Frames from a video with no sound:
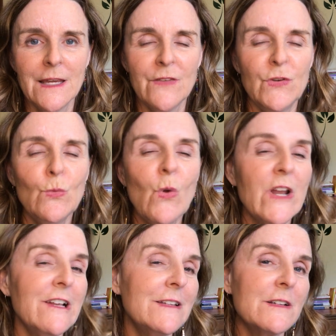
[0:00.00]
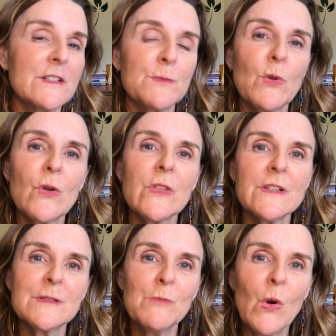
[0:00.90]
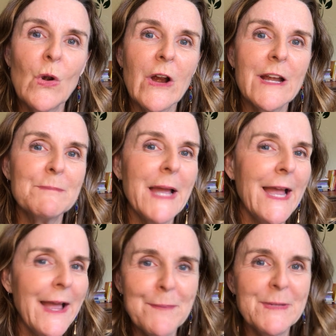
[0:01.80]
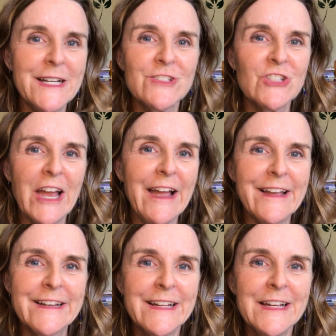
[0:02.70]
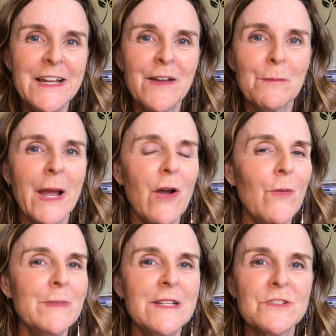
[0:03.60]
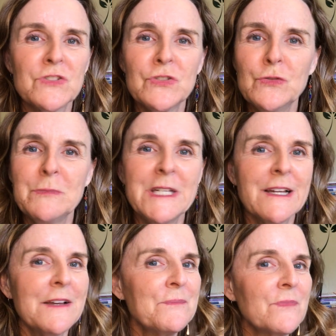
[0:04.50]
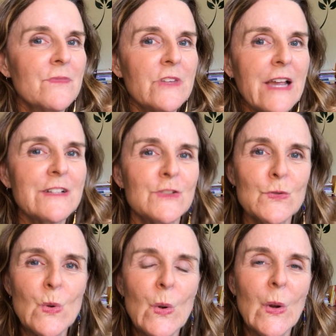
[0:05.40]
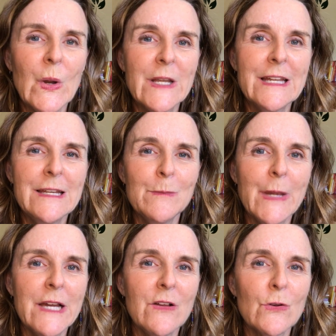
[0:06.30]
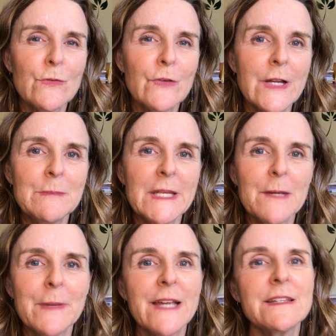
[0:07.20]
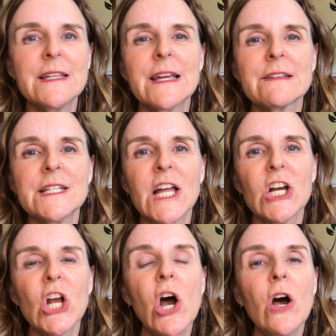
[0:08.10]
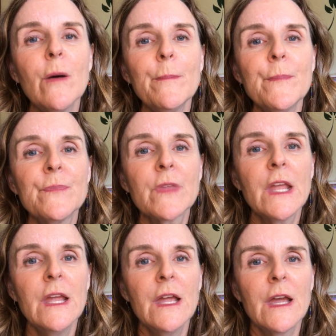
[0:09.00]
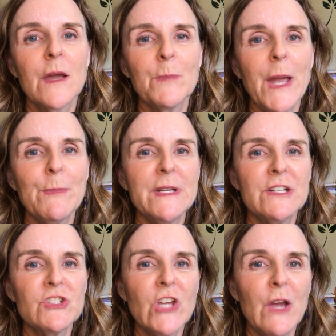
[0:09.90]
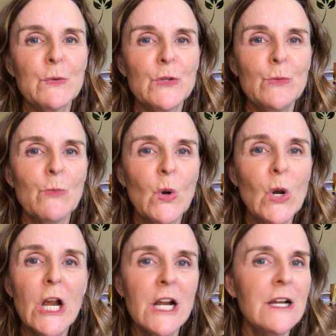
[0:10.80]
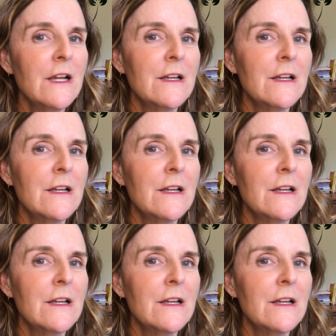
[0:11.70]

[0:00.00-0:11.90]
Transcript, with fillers: If you wanted to explore this more, I'm happy to chat. By all means, shoot me a text or an email or find me at maggiekelly.com. I'm happy to chat with you more,